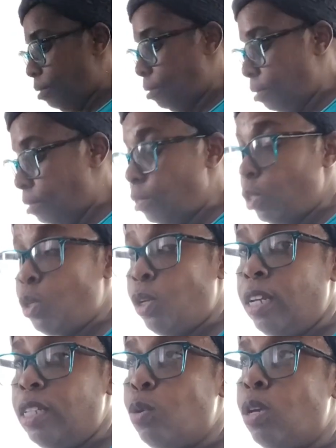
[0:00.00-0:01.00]
I cut
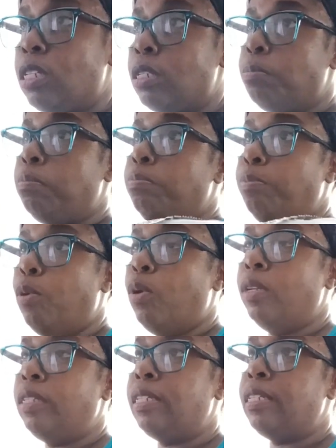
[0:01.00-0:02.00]
it
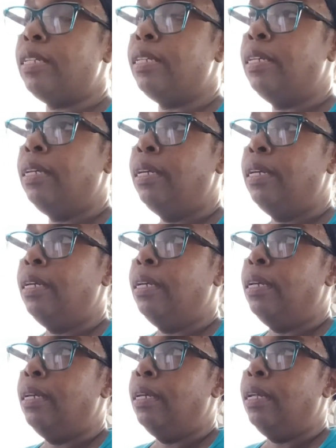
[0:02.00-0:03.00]
into
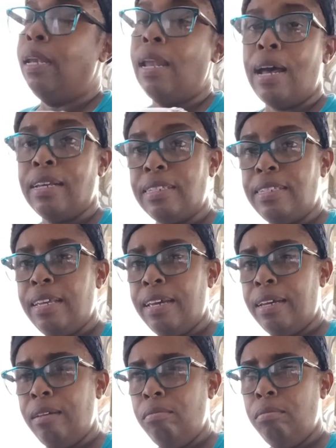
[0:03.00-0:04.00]

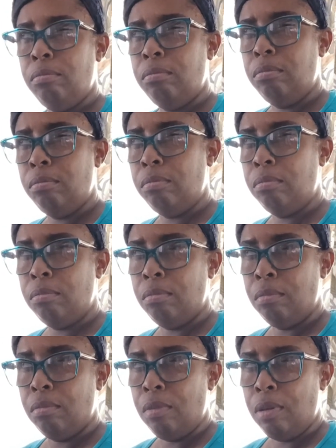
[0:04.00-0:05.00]
4
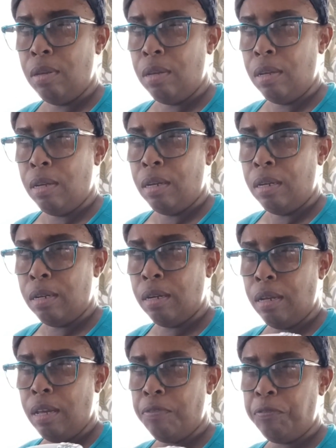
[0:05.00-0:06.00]
pieces to
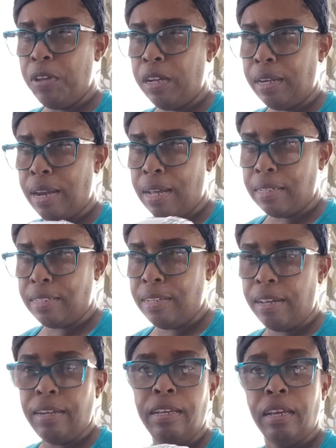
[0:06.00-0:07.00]
make
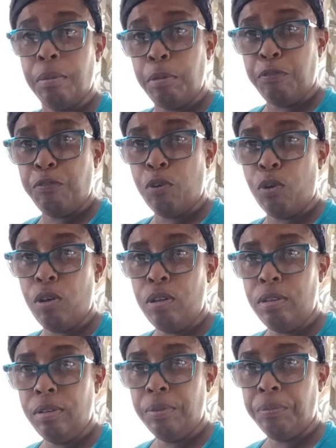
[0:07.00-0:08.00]
table
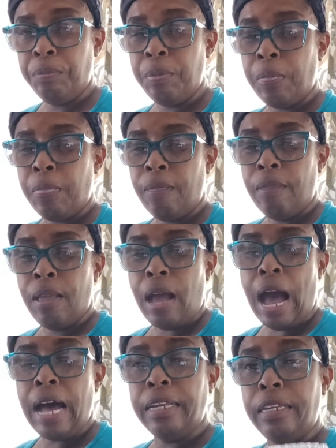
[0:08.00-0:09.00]
napkins.
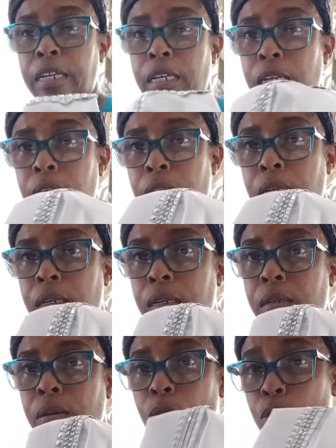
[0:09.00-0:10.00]
Okay, so
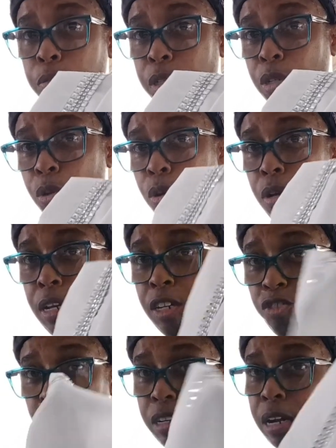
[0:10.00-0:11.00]
the runner,